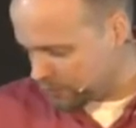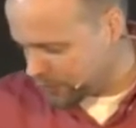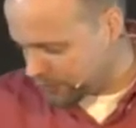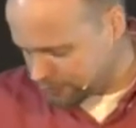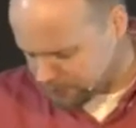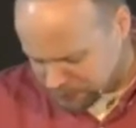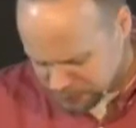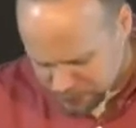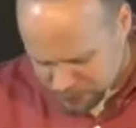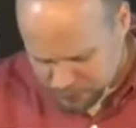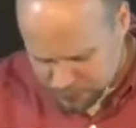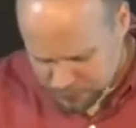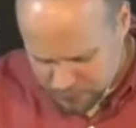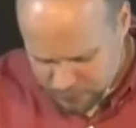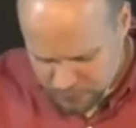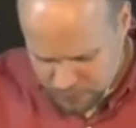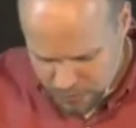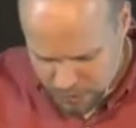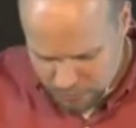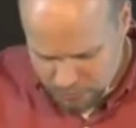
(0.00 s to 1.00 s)
But
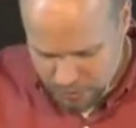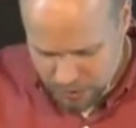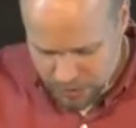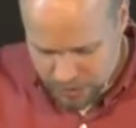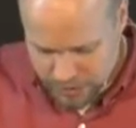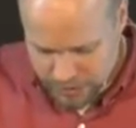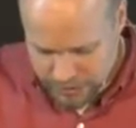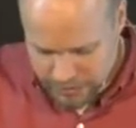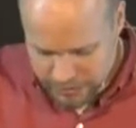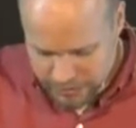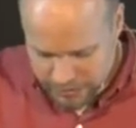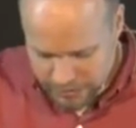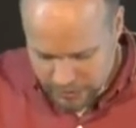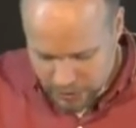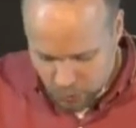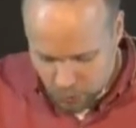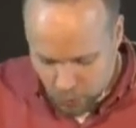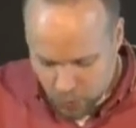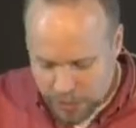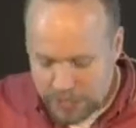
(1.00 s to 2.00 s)

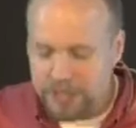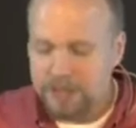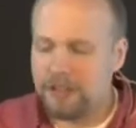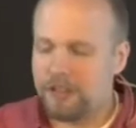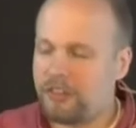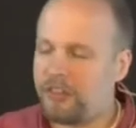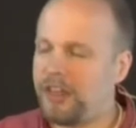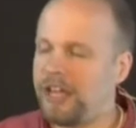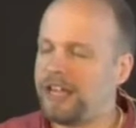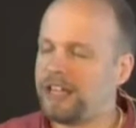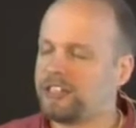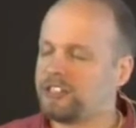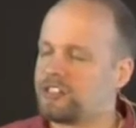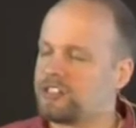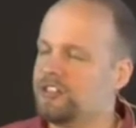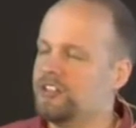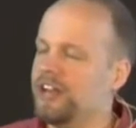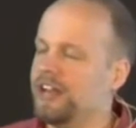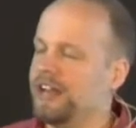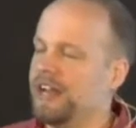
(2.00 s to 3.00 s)
one of the
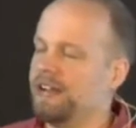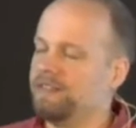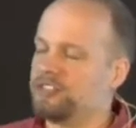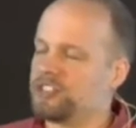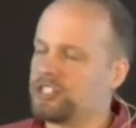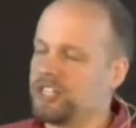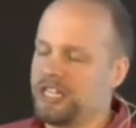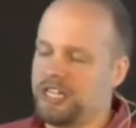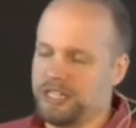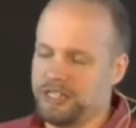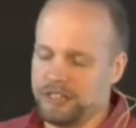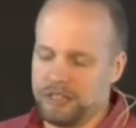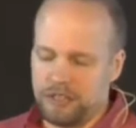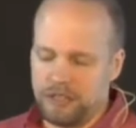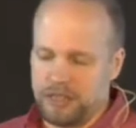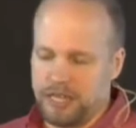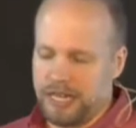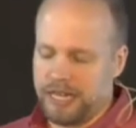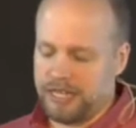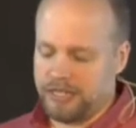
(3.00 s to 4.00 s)
things that I've
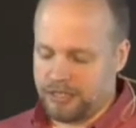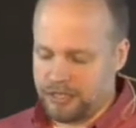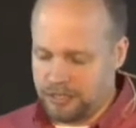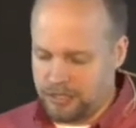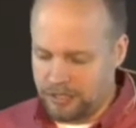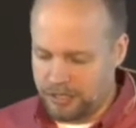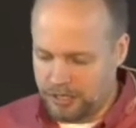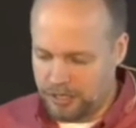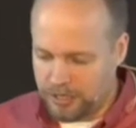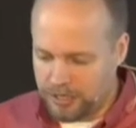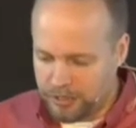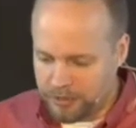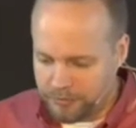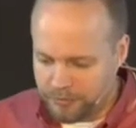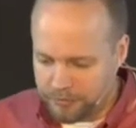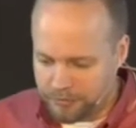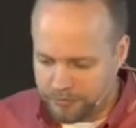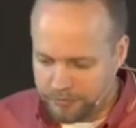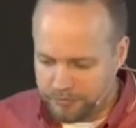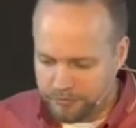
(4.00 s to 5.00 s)
seen that
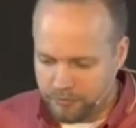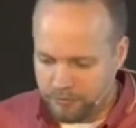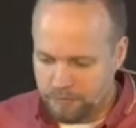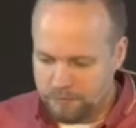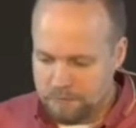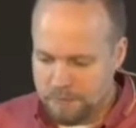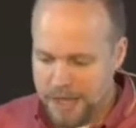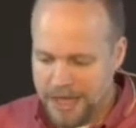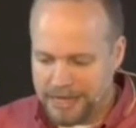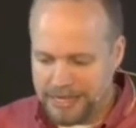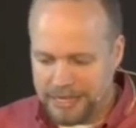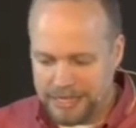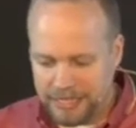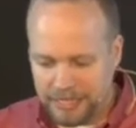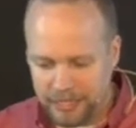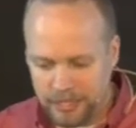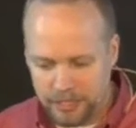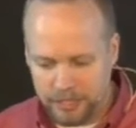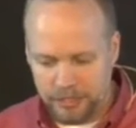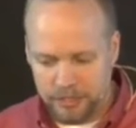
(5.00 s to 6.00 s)

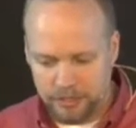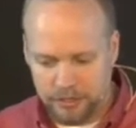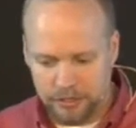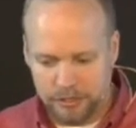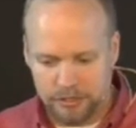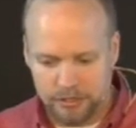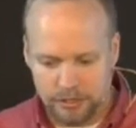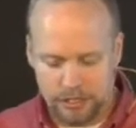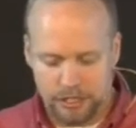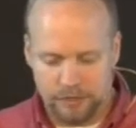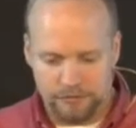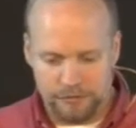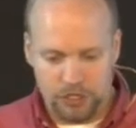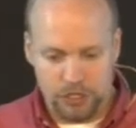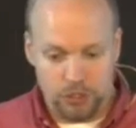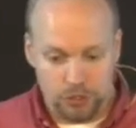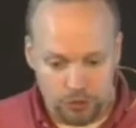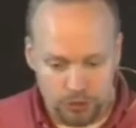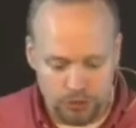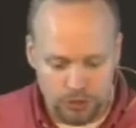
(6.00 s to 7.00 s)
many of
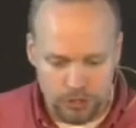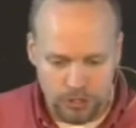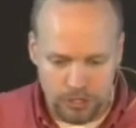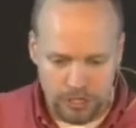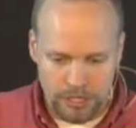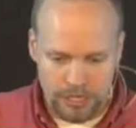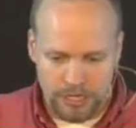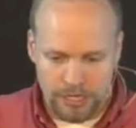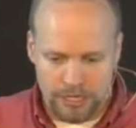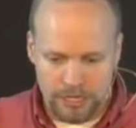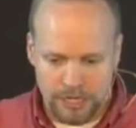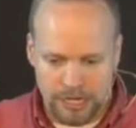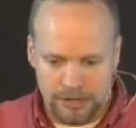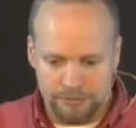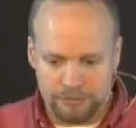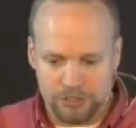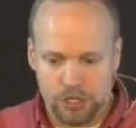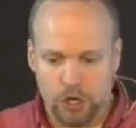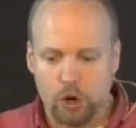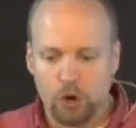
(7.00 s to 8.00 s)
you
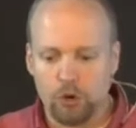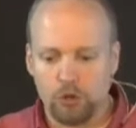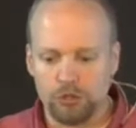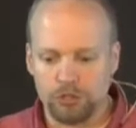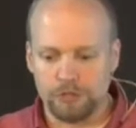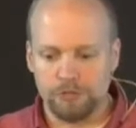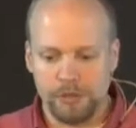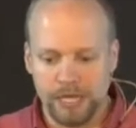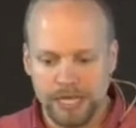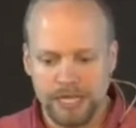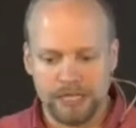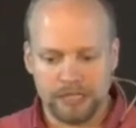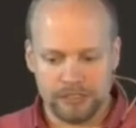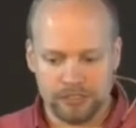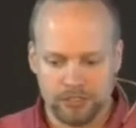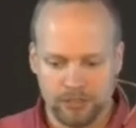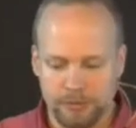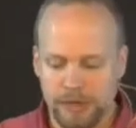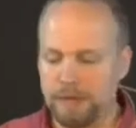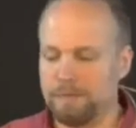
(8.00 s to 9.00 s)
have told me,
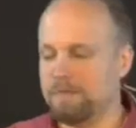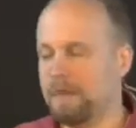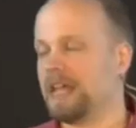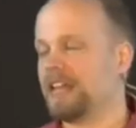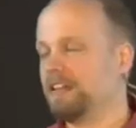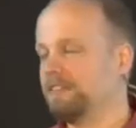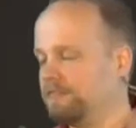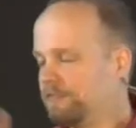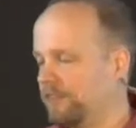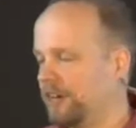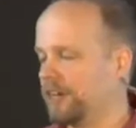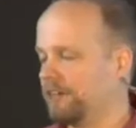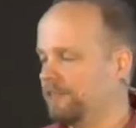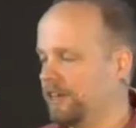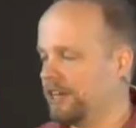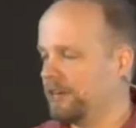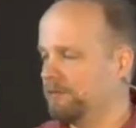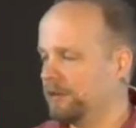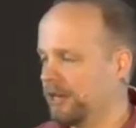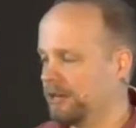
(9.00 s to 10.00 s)
so I'm not making fun of
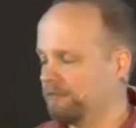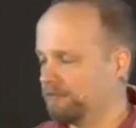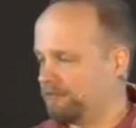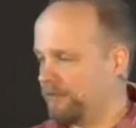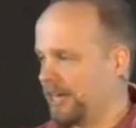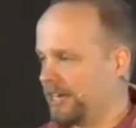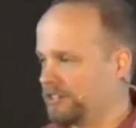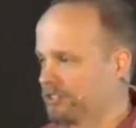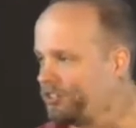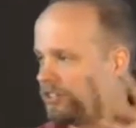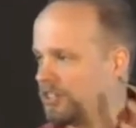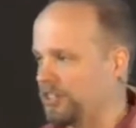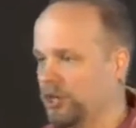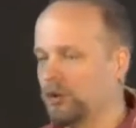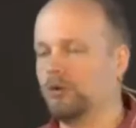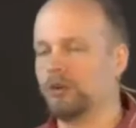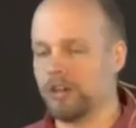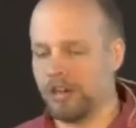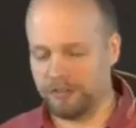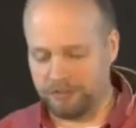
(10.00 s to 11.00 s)
anybody, I'm actually
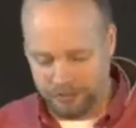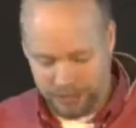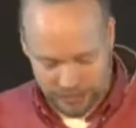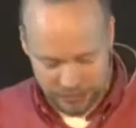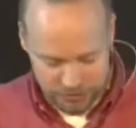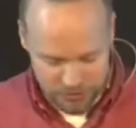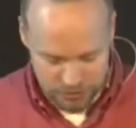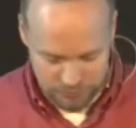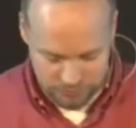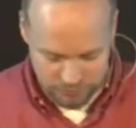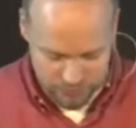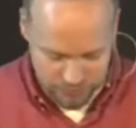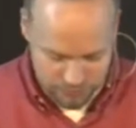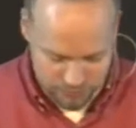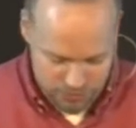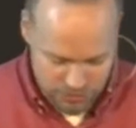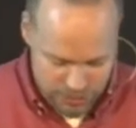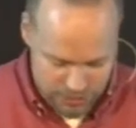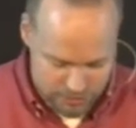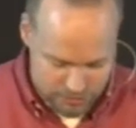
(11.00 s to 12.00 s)
going off things
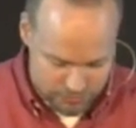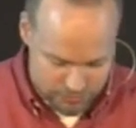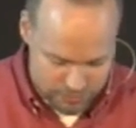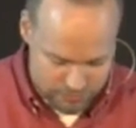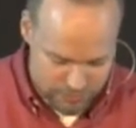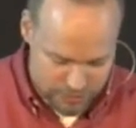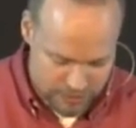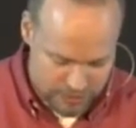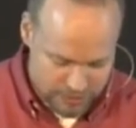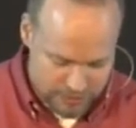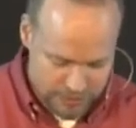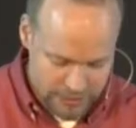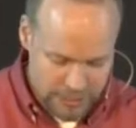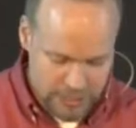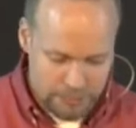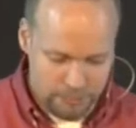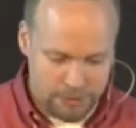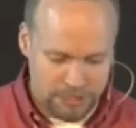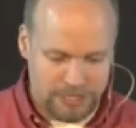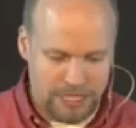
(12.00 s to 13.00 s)
you've shared with me,
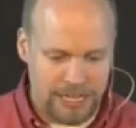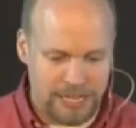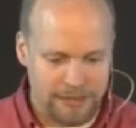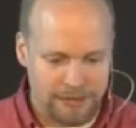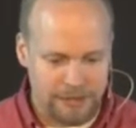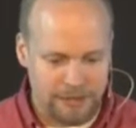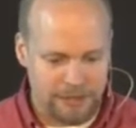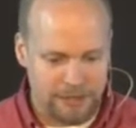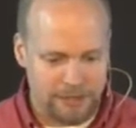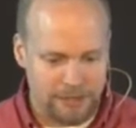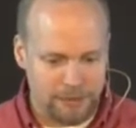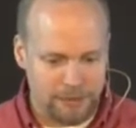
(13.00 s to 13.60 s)
but that,